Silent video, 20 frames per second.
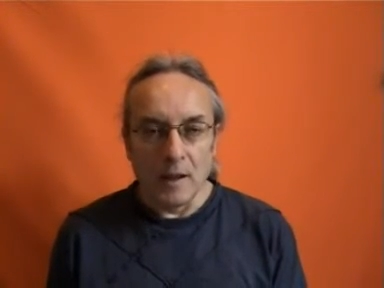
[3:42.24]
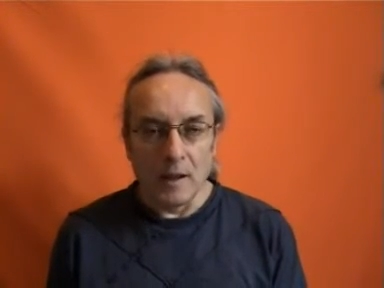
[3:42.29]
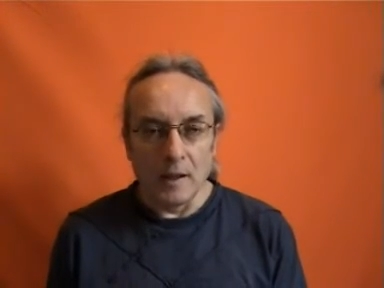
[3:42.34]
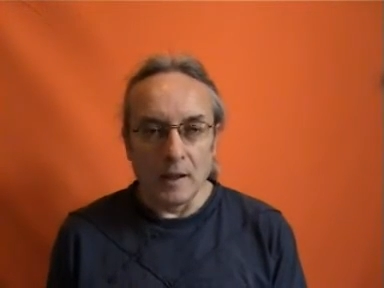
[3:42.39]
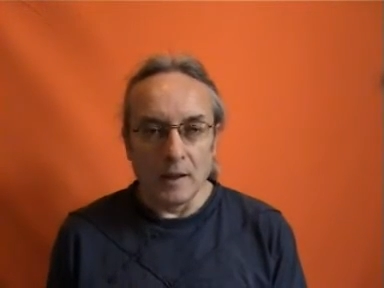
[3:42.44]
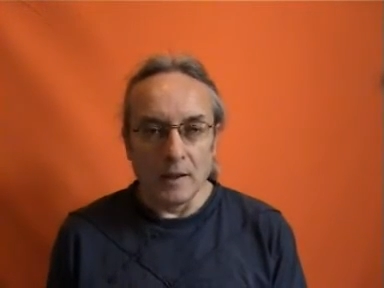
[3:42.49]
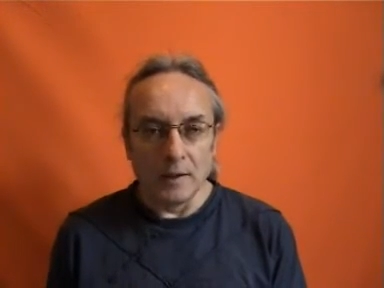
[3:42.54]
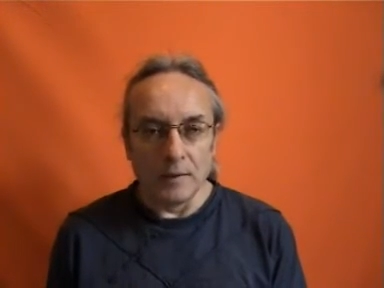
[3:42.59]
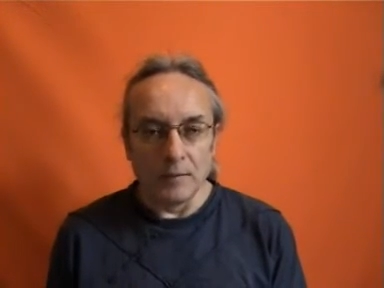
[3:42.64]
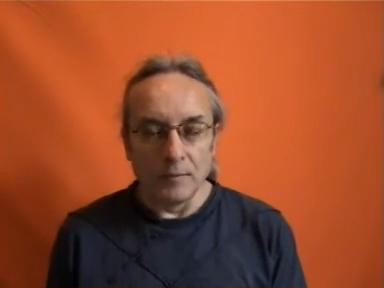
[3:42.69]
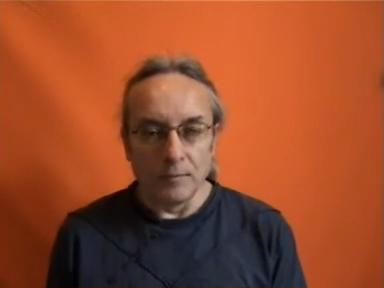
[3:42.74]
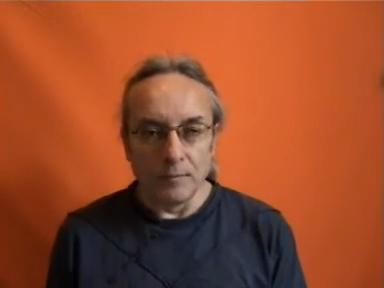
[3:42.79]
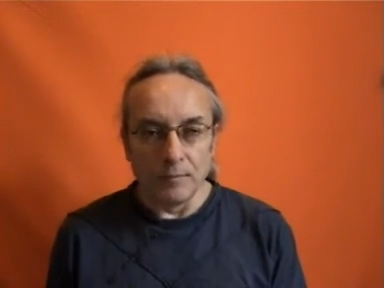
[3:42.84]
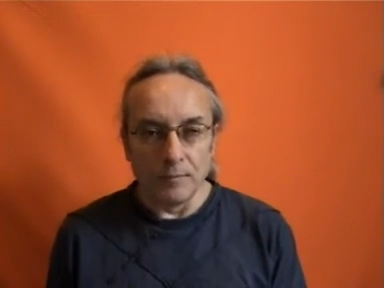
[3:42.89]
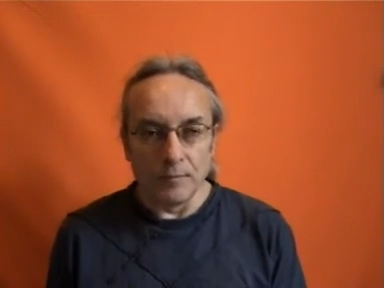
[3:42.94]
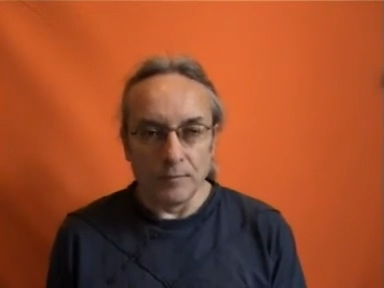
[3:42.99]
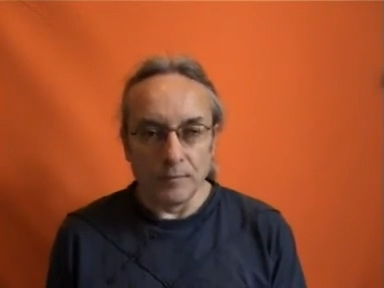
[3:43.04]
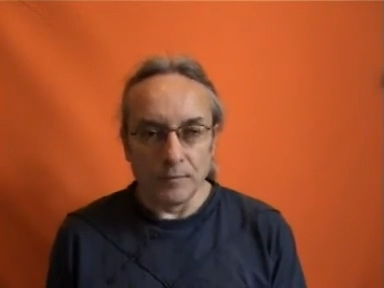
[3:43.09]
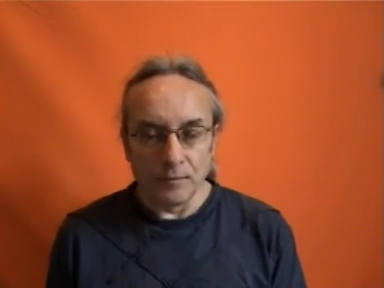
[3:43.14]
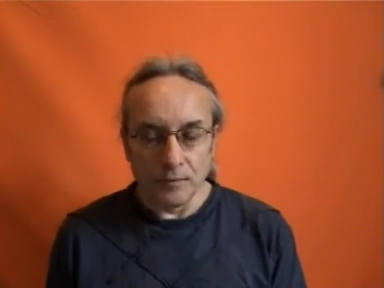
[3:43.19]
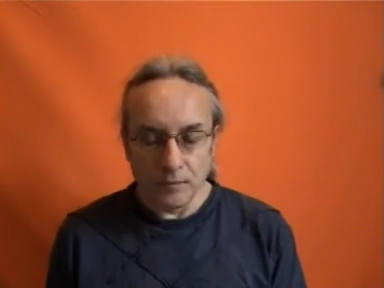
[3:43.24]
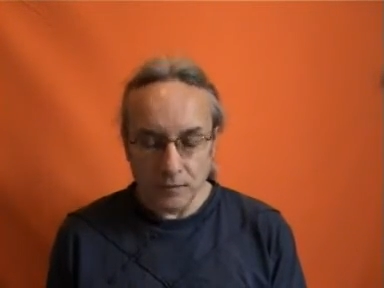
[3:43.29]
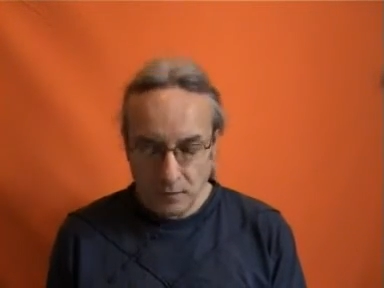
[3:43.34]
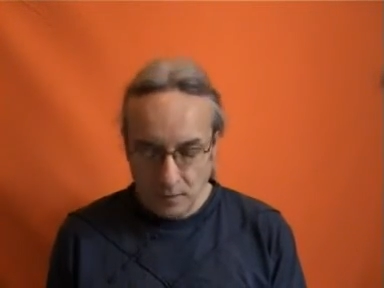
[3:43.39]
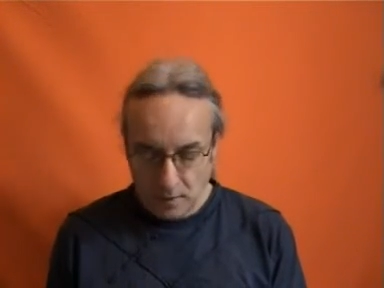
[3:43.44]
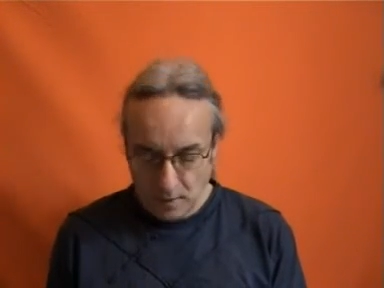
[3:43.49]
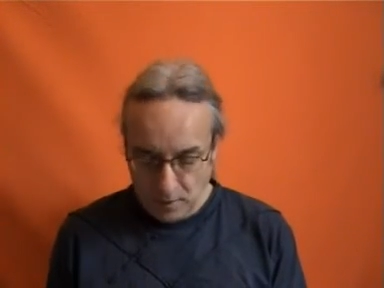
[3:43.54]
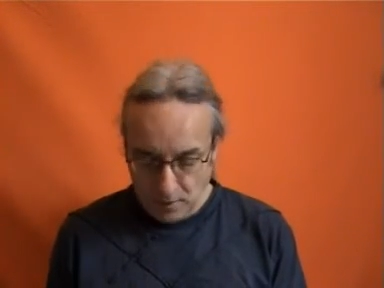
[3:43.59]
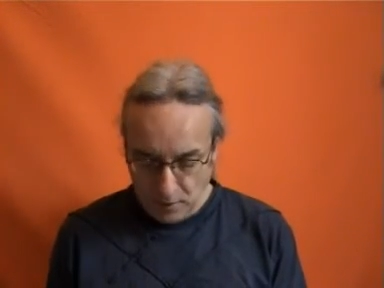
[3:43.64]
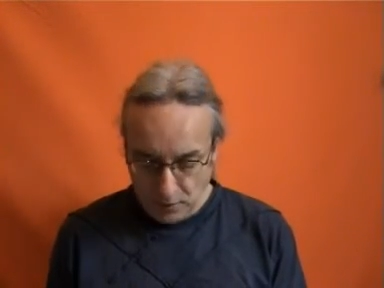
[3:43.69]
Um,
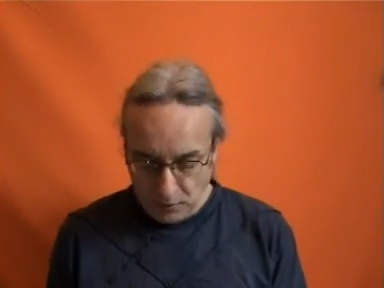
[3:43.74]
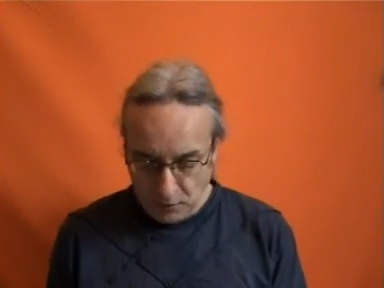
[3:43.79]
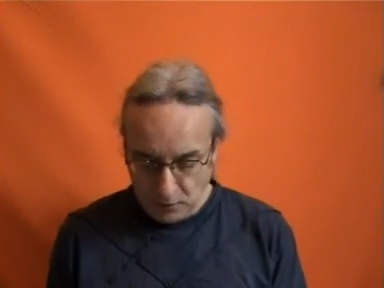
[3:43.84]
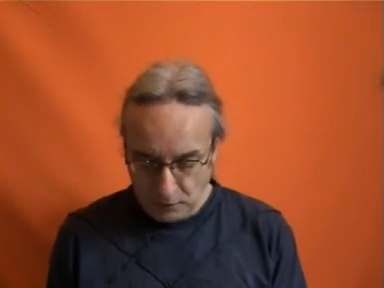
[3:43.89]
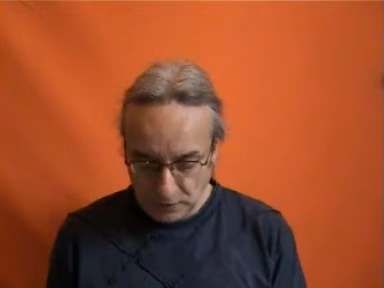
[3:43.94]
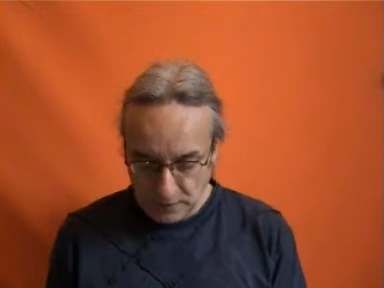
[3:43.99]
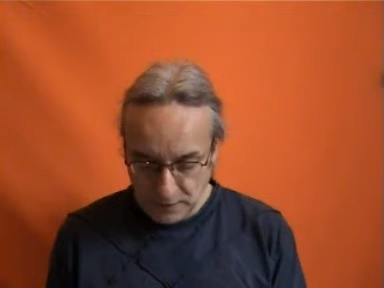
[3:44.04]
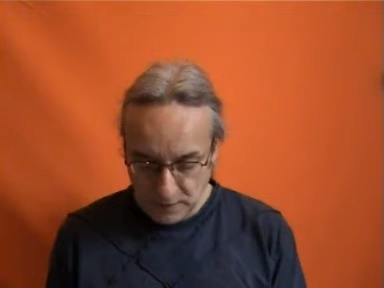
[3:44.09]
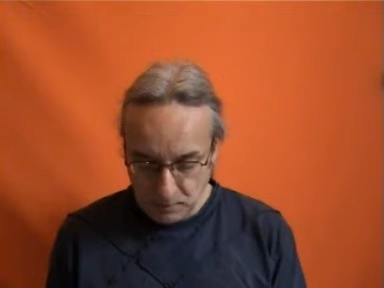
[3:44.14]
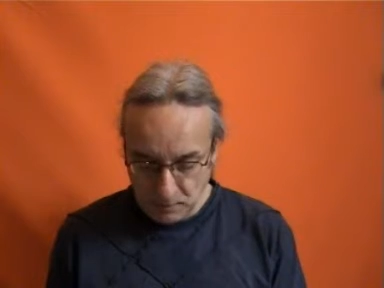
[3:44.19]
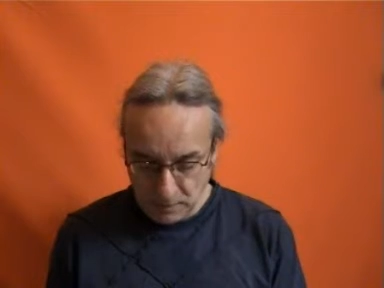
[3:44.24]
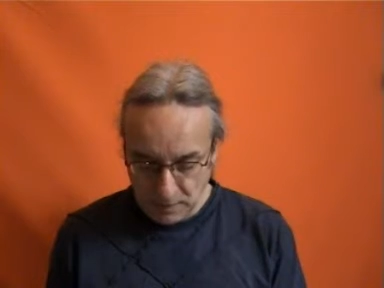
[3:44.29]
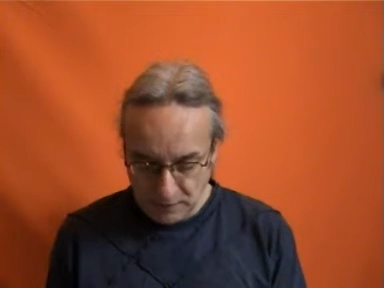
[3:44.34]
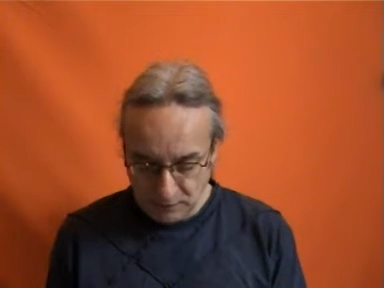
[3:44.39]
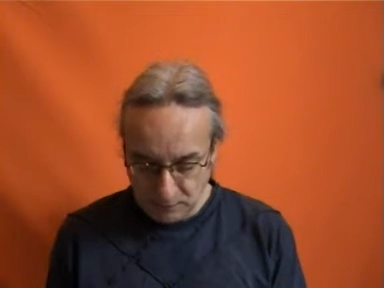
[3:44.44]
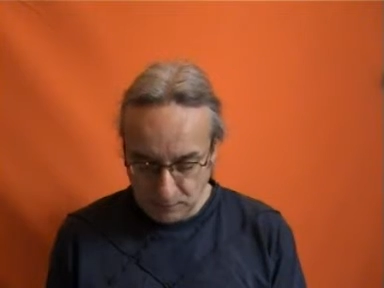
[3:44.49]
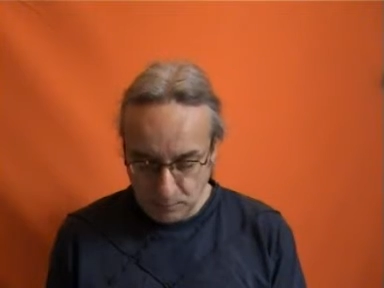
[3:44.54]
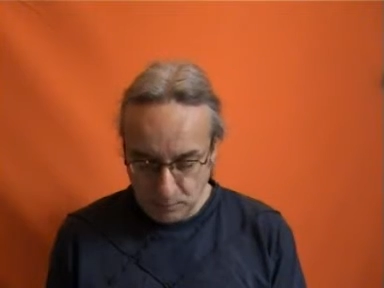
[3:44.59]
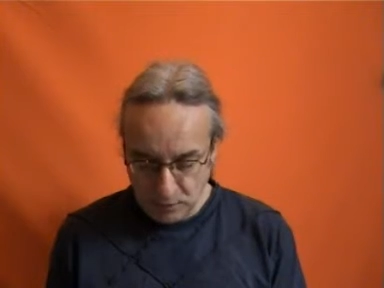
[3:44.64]
you don't need to believe in